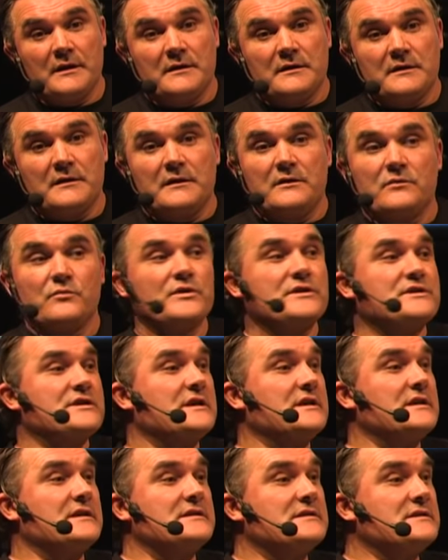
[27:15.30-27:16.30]
which
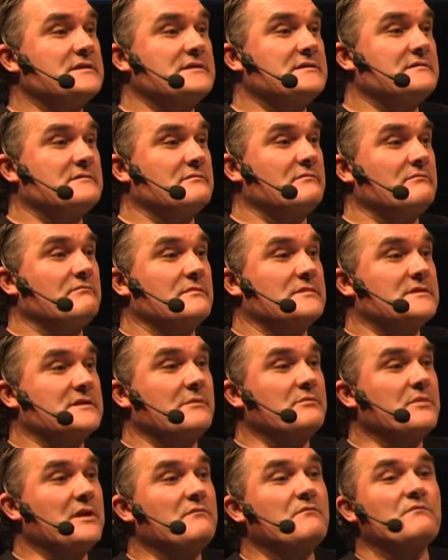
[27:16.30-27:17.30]
is
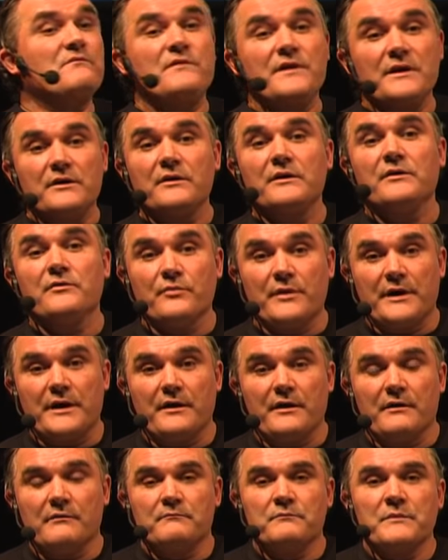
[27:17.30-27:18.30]
something very
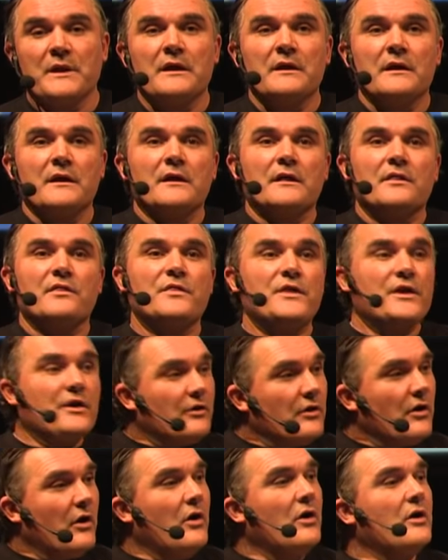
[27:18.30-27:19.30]
rare. There
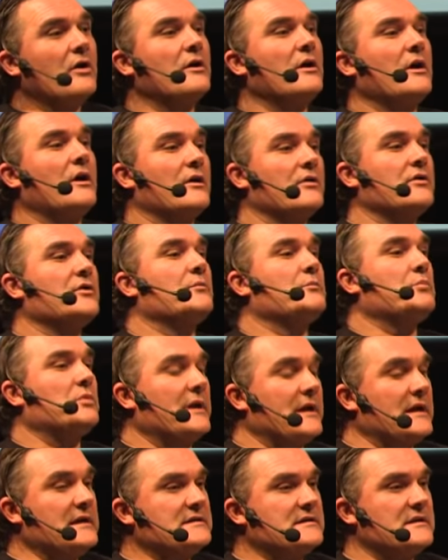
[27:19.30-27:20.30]
are other
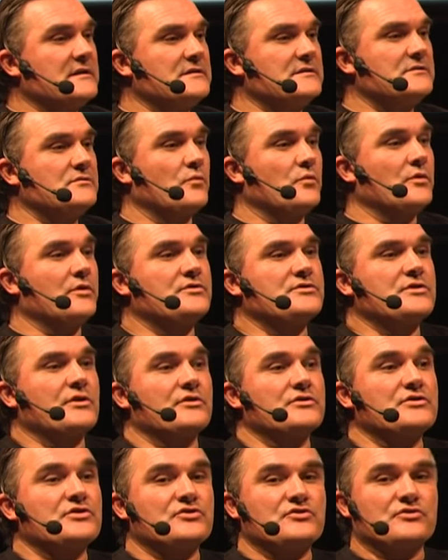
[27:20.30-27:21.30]
places which are
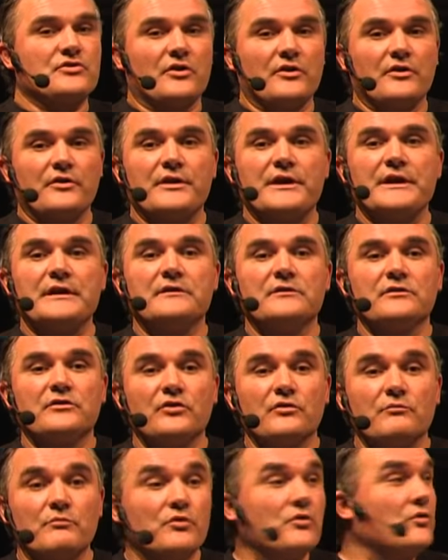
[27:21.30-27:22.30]
starting to
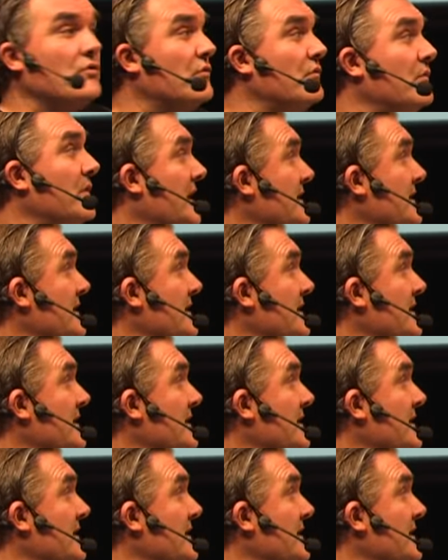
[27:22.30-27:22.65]
move. That's